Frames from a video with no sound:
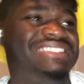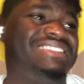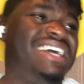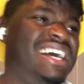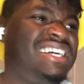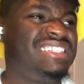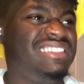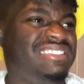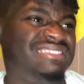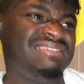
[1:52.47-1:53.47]
Show you a different
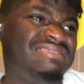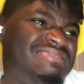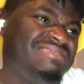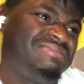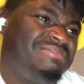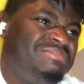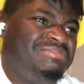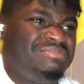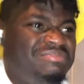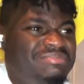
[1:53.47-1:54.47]
method. Life like this
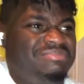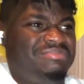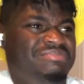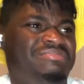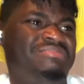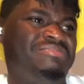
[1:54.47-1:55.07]
never came with a preference.